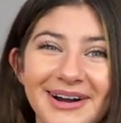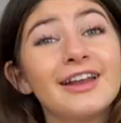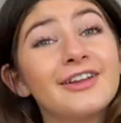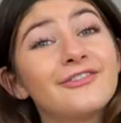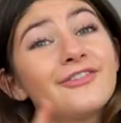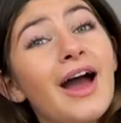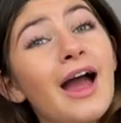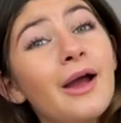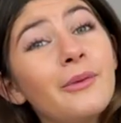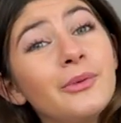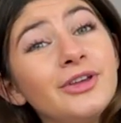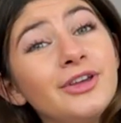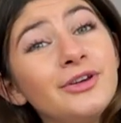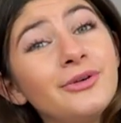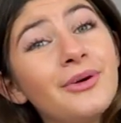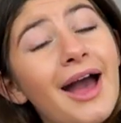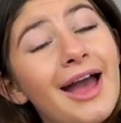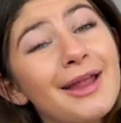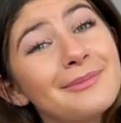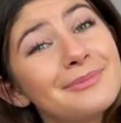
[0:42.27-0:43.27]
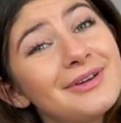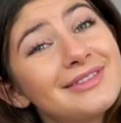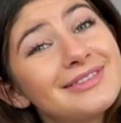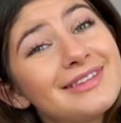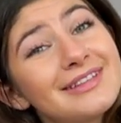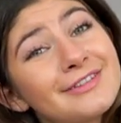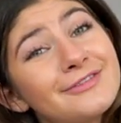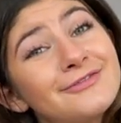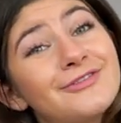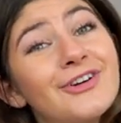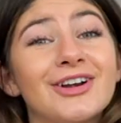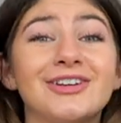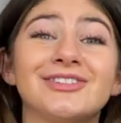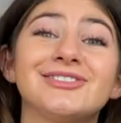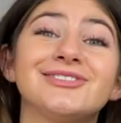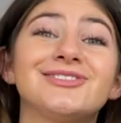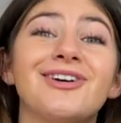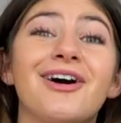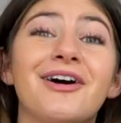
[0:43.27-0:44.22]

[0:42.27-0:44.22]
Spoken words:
And if I were you, I'd put this first